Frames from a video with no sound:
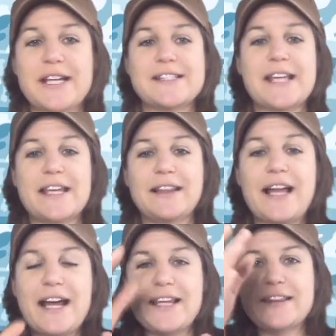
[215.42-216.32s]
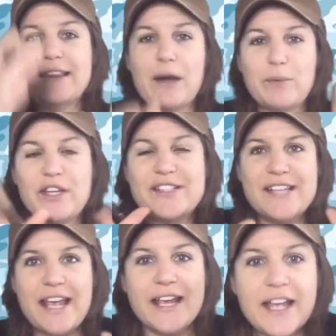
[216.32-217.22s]
is a line that we could
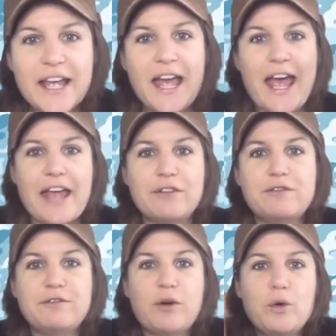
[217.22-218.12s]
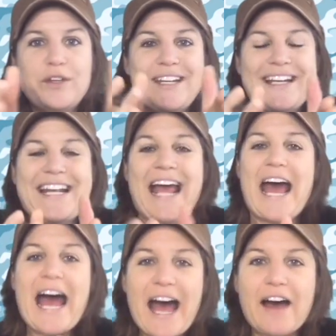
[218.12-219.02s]
take and fold it in
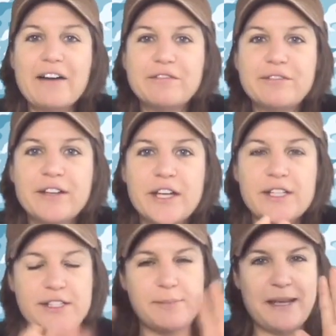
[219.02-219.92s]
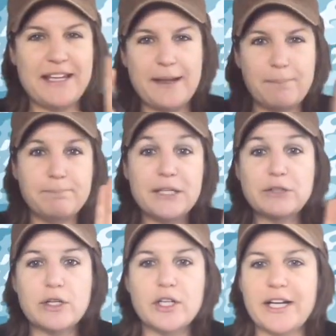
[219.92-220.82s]
half to make it
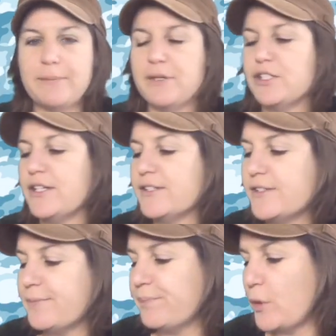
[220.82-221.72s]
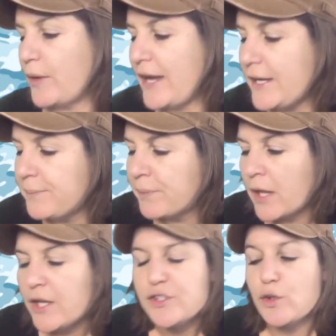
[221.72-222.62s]
mirror images, okay?
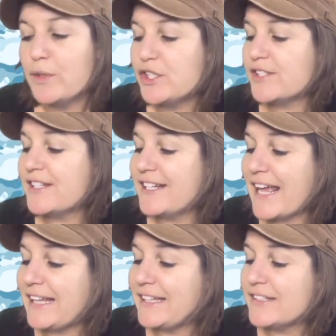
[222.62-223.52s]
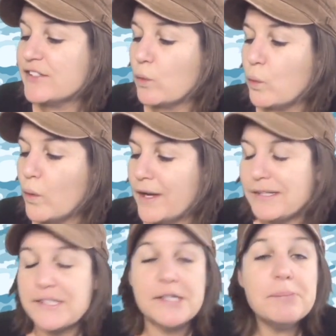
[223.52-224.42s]
So we just need at least
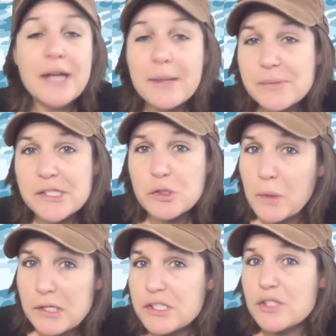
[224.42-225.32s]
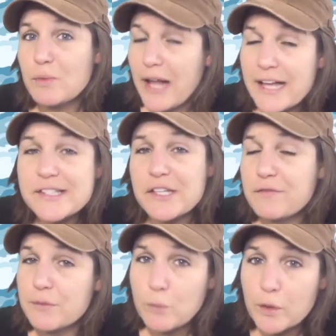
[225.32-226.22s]
one. Sometimes these questions will ask you
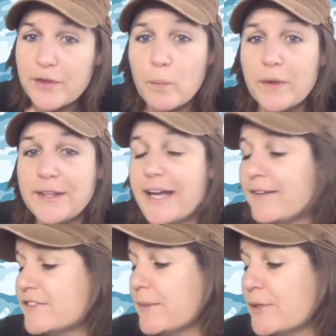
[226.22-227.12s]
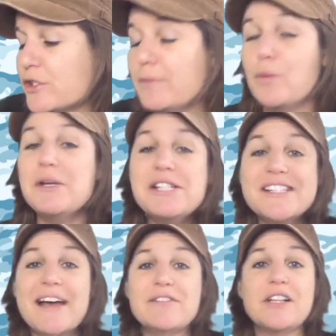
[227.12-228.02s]
for more than one line of symmetry, but we
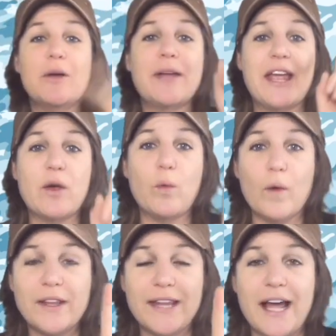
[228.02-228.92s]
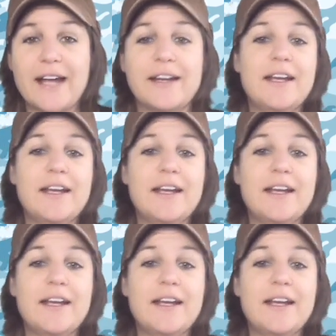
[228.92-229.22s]
just have to locate one line.